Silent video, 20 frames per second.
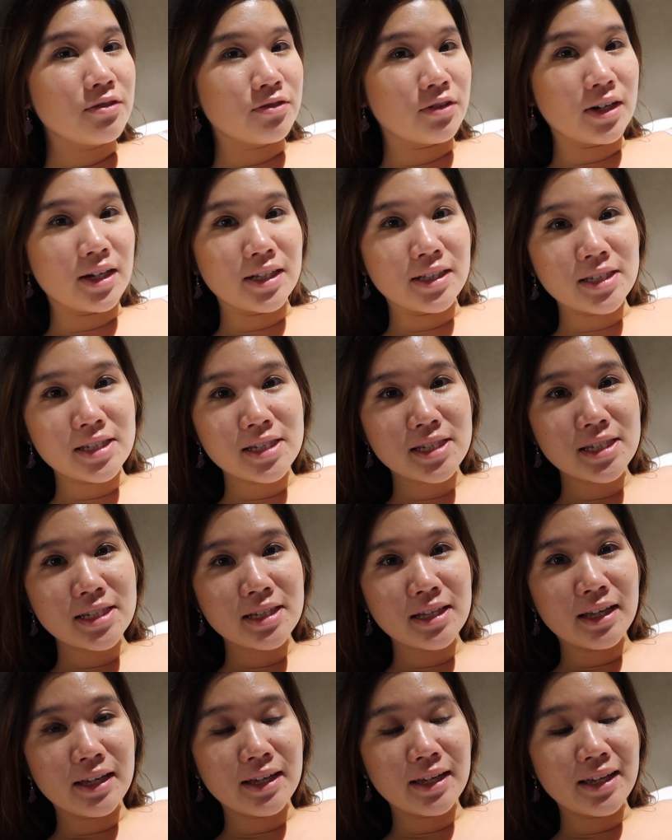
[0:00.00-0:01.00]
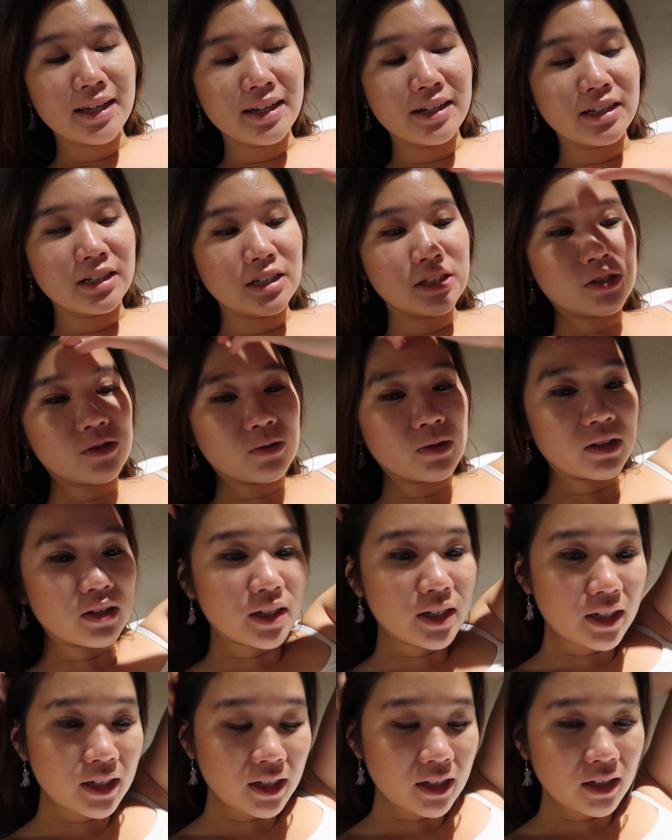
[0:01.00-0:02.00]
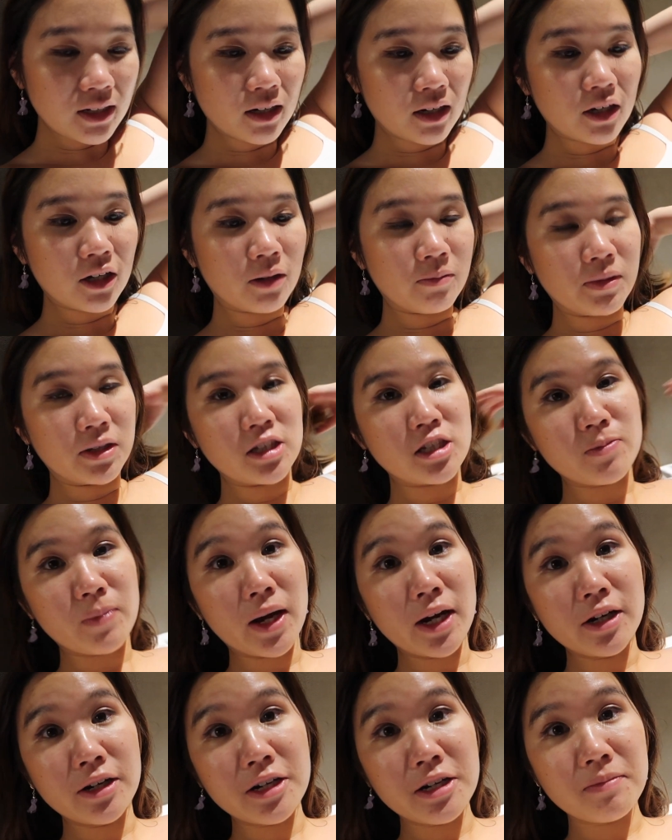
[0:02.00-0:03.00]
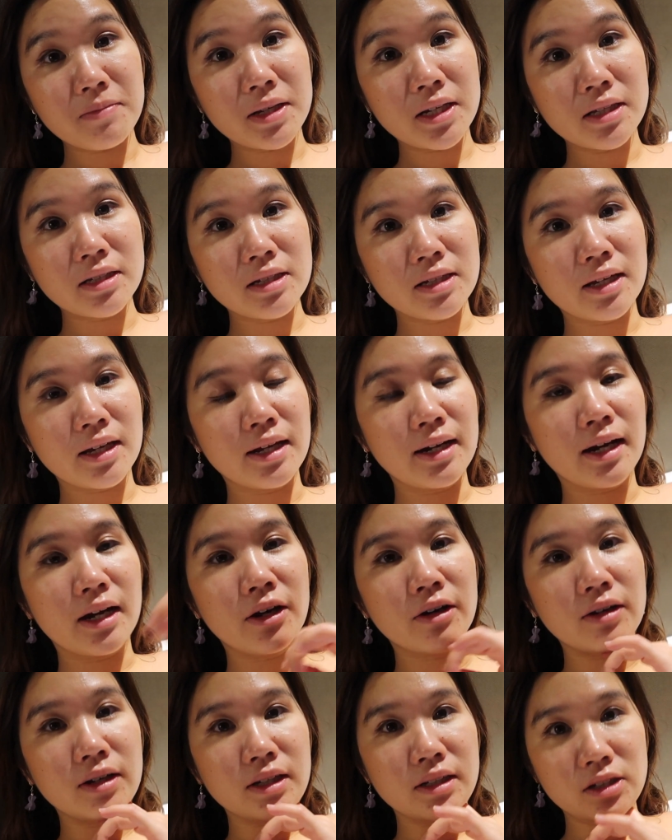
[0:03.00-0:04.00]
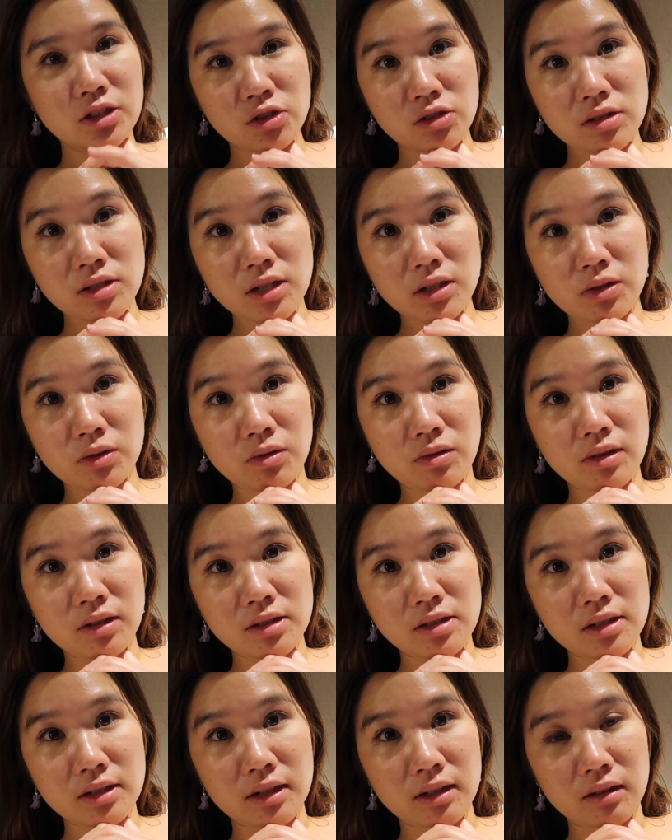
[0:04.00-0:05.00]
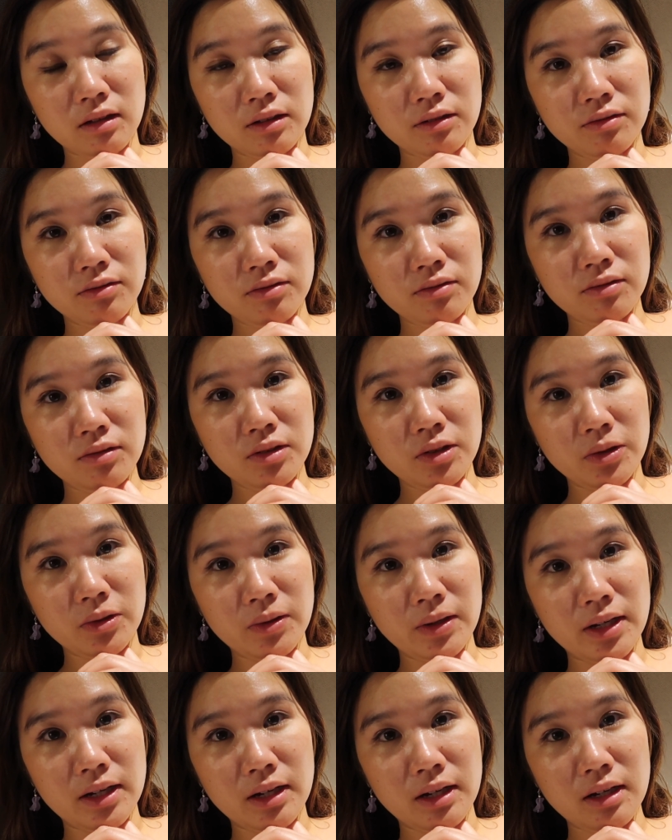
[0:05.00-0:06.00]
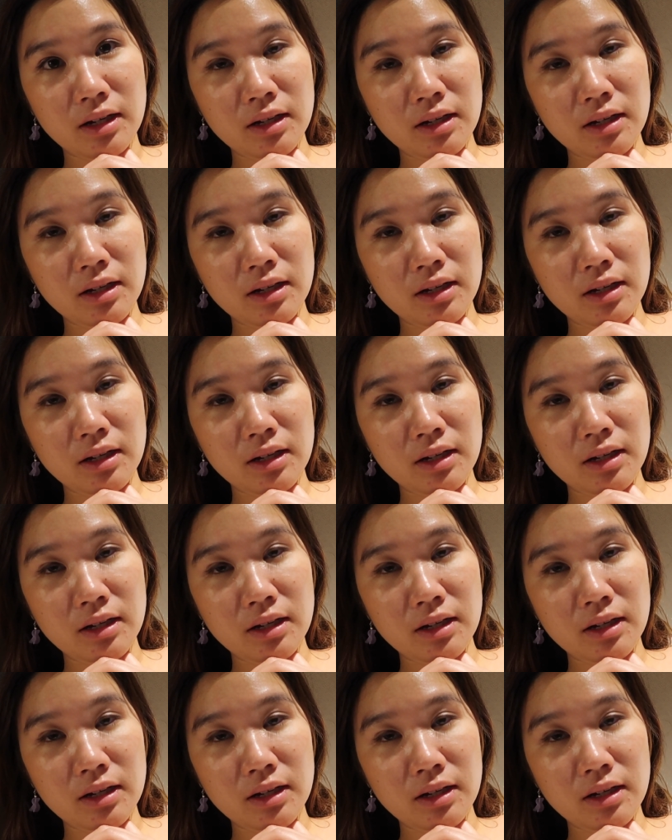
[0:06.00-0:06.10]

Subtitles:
friends, and it's really inspiring me to get out and just like do things that I love doing.